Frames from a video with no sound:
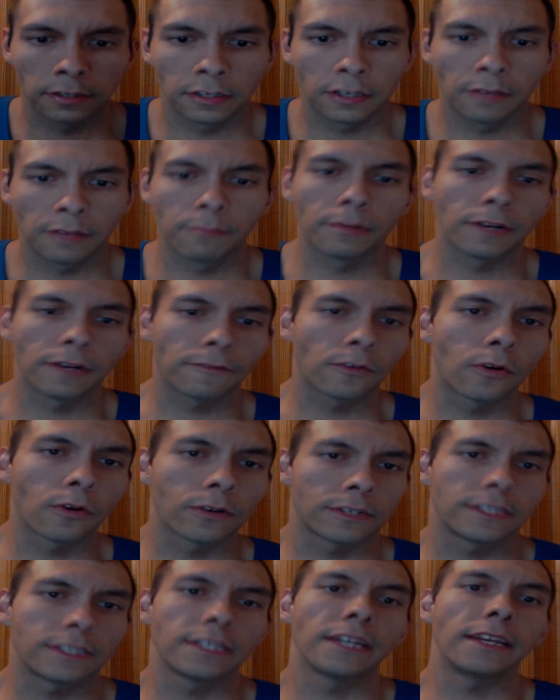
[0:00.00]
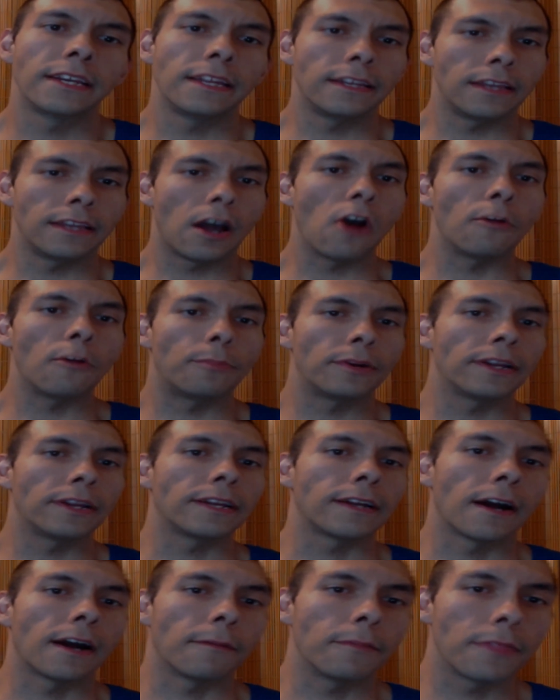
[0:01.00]
But of course, then in
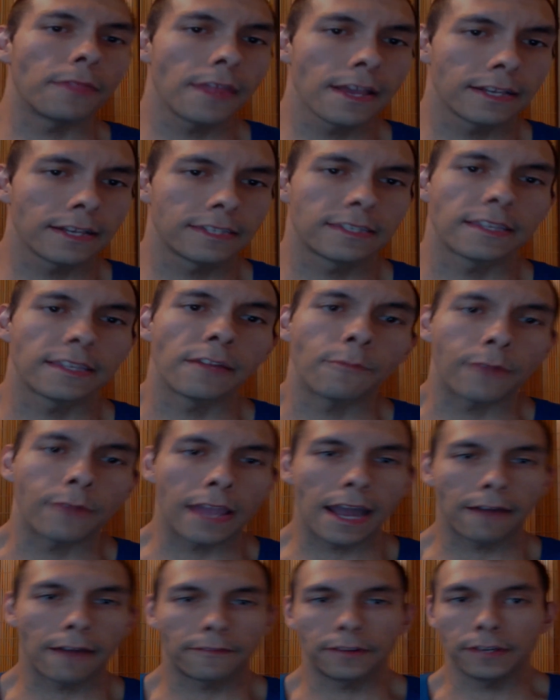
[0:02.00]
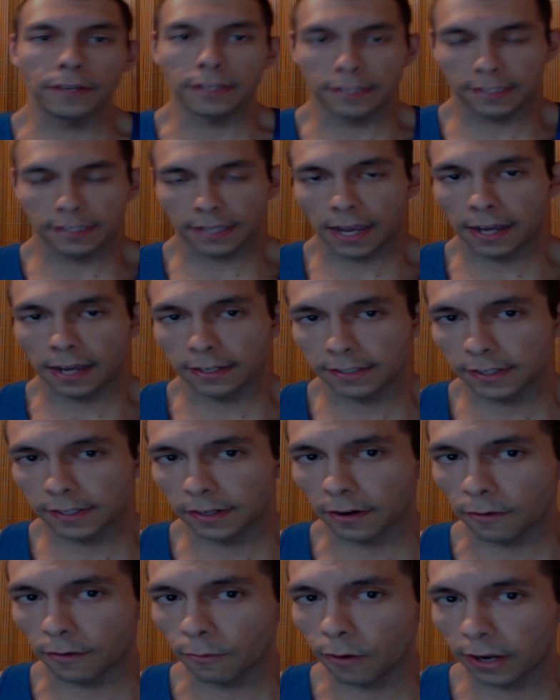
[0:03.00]
opening up this, then we have to discuss,
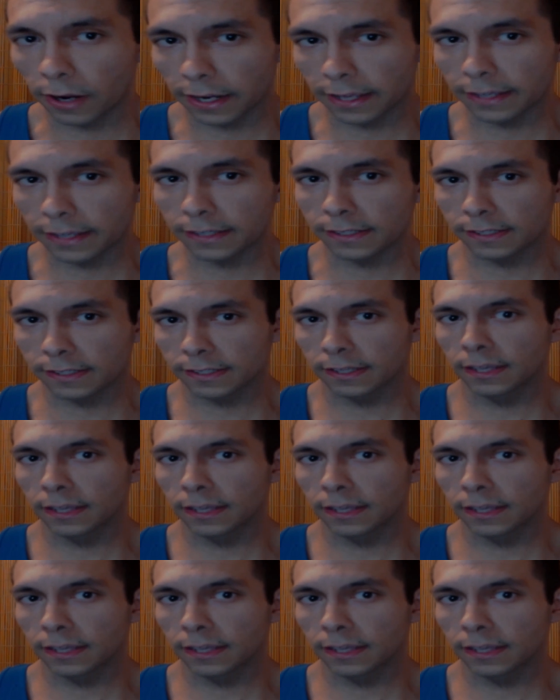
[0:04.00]
what is,